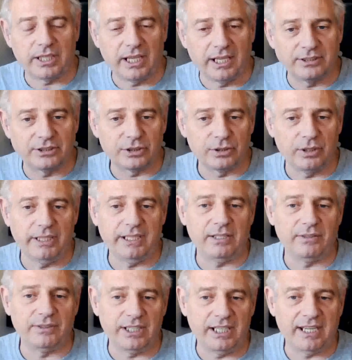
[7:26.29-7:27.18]
and try
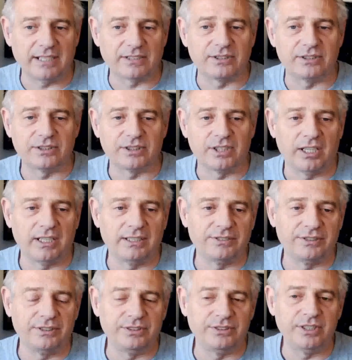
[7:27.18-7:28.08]
out the
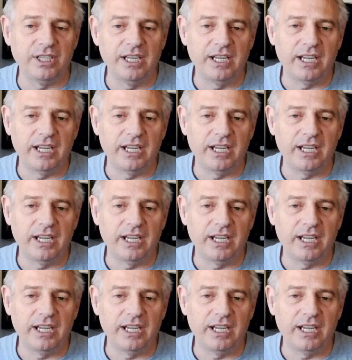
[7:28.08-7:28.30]
exercises